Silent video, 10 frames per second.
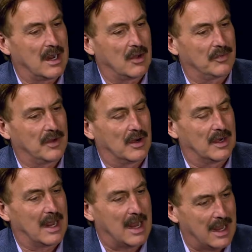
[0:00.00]
out there,
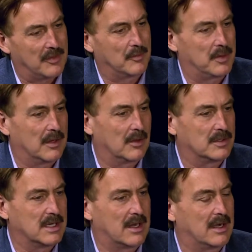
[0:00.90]
and I had the pillow
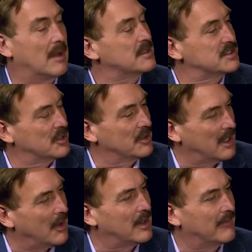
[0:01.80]
done, and I was turned
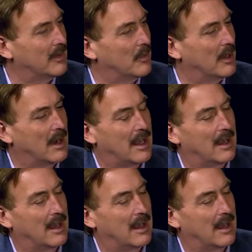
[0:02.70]
down everywhere,